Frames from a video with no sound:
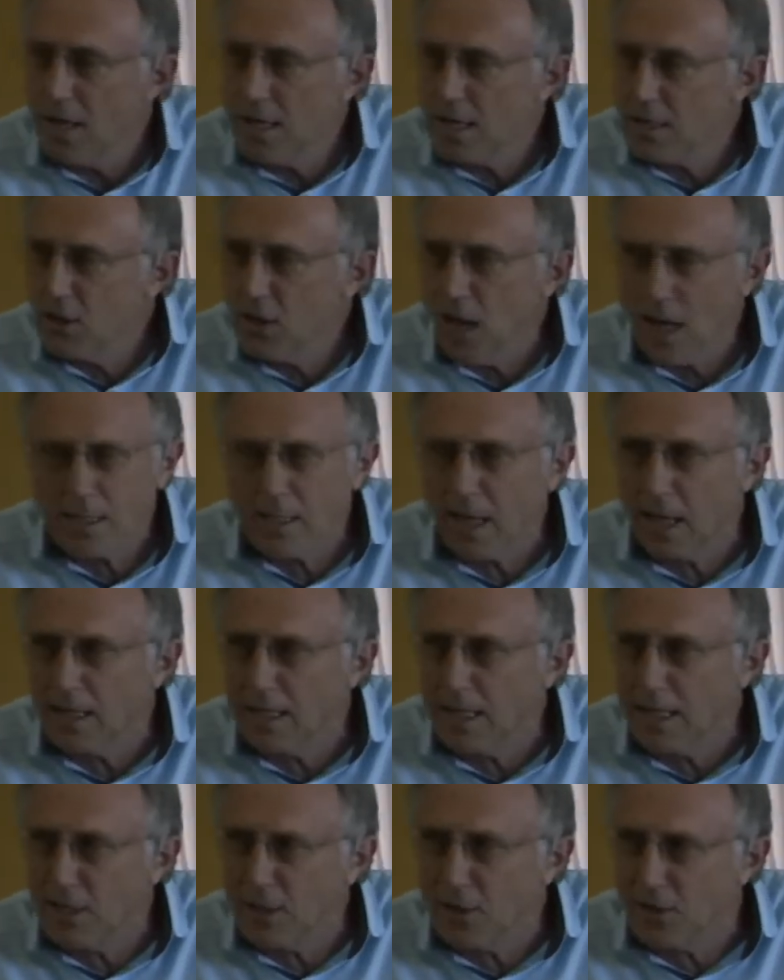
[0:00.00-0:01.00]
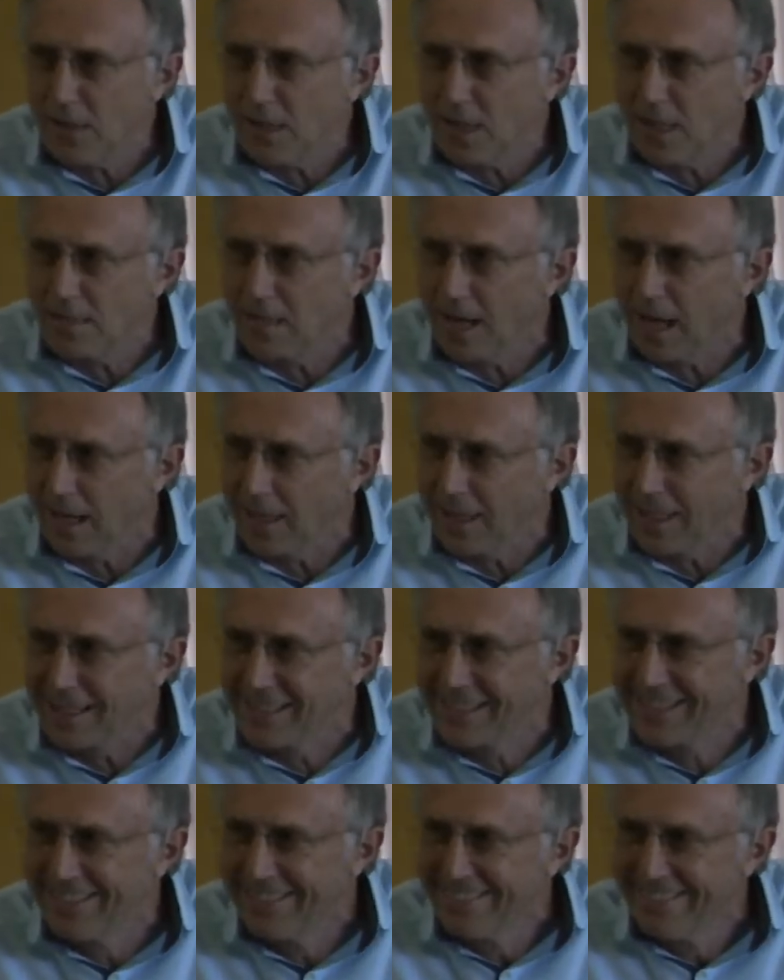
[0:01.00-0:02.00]
Only the church can teach you things like
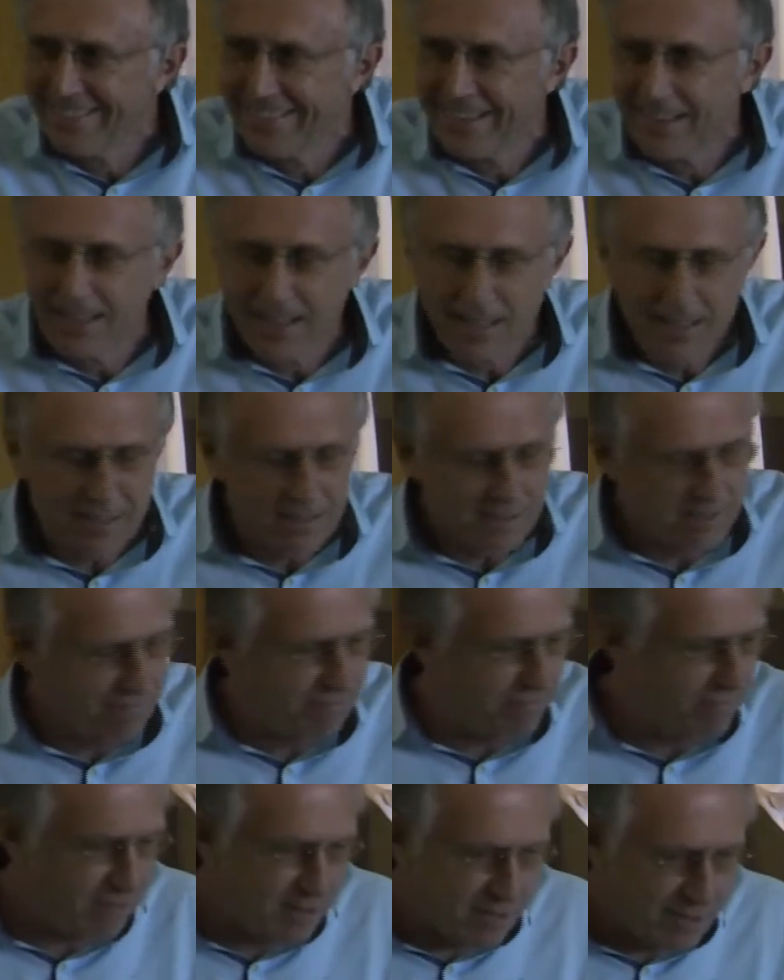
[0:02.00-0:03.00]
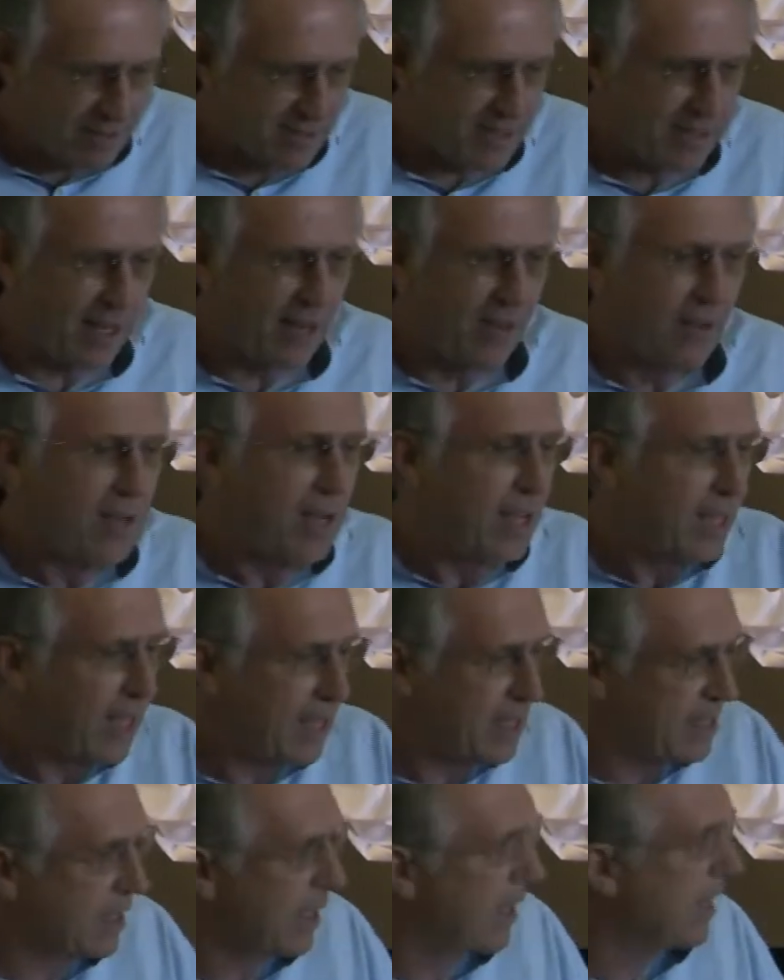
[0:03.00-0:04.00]
this. So,
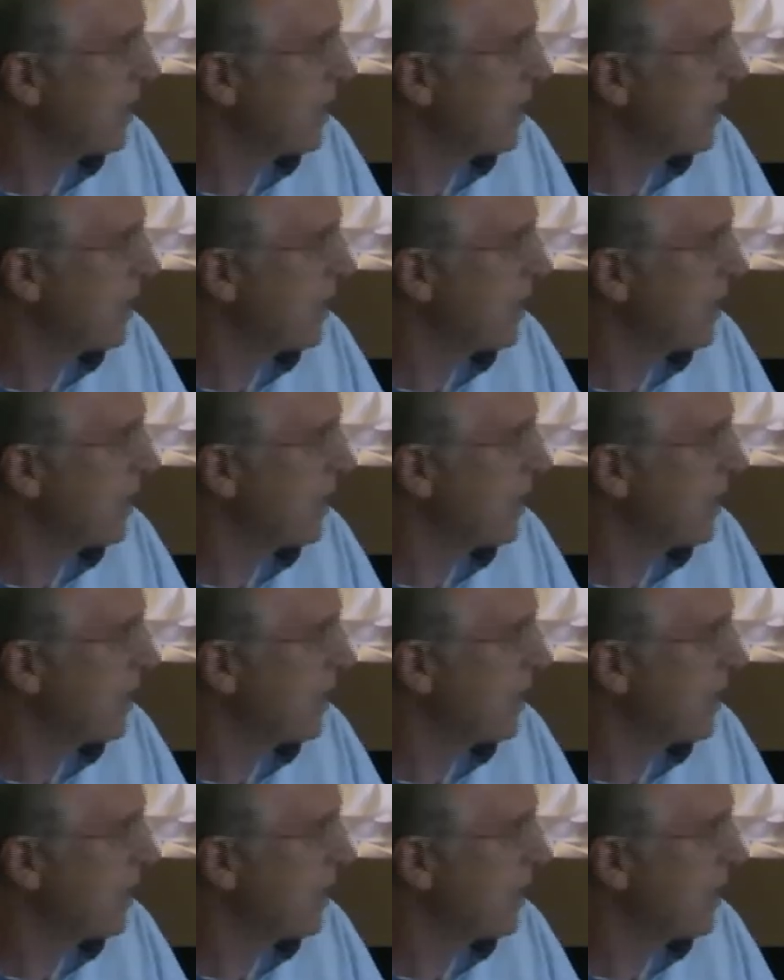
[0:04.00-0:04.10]
kissed